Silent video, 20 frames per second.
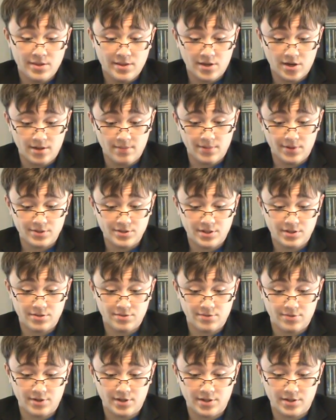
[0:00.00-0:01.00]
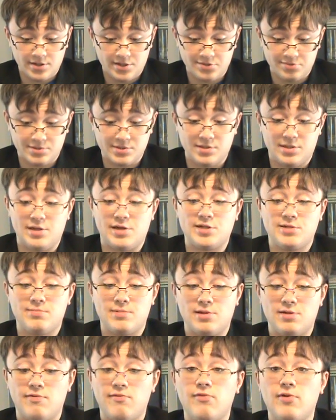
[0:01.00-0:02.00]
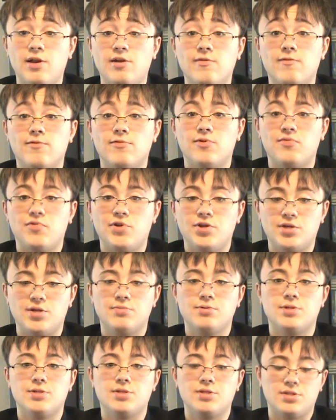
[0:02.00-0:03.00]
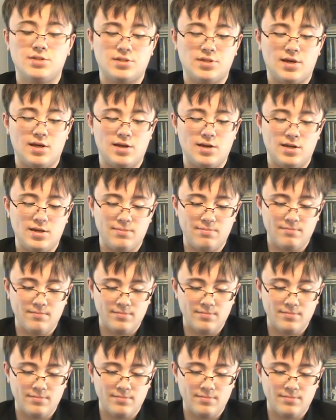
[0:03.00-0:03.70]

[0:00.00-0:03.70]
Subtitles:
Their ability to organize was enhanced by the flavor of Egyptian society.